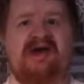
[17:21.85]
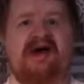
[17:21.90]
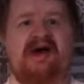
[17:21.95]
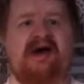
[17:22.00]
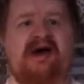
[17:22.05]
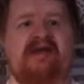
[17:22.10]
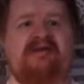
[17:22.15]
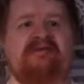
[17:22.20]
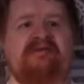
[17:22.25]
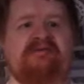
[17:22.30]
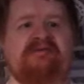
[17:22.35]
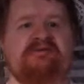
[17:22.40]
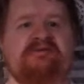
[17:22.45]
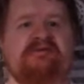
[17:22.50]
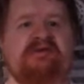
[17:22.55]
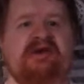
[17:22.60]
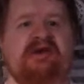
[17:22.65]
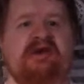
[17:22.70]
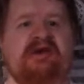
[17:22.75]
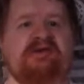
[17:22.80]
And
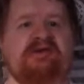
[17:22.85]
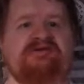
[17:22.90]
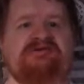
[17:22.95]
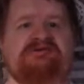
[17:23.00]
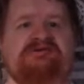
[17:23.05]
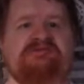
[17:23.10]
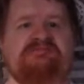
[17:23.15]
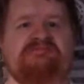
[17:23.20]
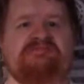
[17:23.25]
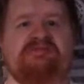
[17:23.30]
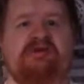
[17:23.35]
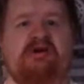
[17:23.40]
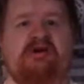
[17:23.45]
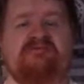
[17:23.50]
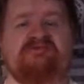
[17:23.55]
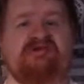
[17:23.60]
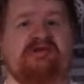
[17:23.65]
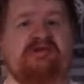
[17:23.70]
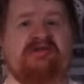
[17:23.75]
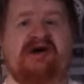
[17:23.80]
it seemed,
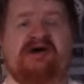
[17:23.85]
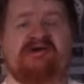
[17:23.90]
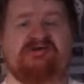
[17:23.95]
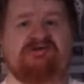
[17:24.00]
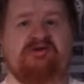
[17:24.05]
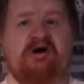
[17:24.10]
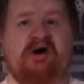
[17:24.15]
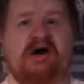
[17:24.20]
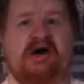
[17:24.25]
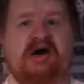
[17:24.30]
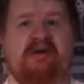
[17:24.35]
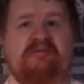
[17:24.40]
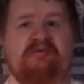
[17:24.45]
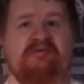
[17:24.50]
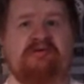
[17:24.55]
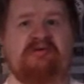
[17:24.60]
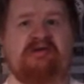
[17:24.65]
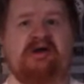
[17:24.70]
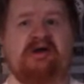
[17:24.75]
obviously, that's not happened.